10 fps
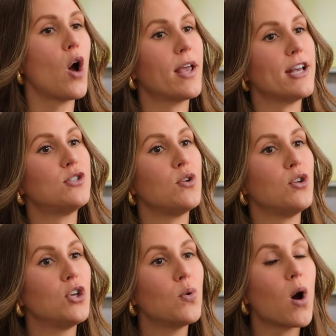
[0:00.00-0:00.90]
Okay, so
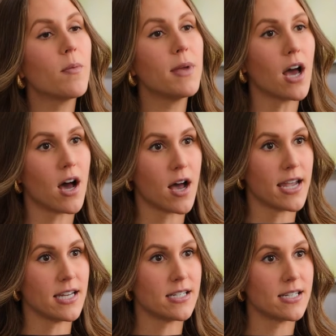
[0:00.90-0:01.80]
you are
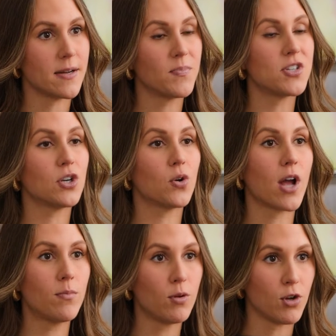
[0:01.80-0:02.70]
behind this
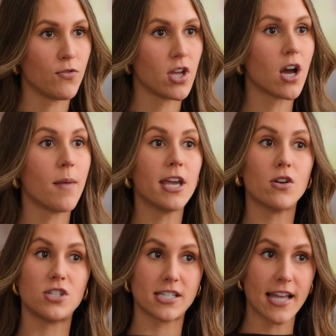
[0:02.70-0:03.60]
incredible movie coming
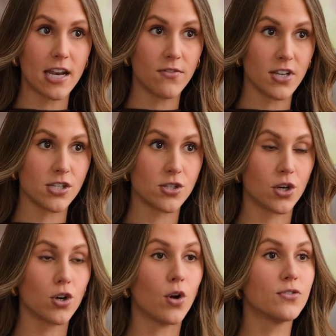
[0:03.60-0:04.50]
out just ahead of
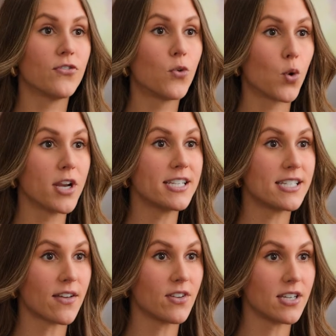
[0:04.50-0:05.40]
Easter called 47
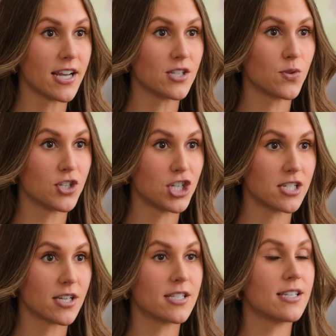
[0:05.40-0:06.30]
Days with
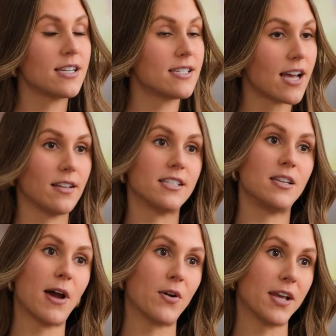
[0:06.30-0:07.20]
Jesus. Tell us
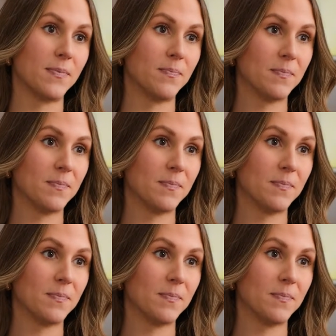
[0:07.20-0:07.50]
about it.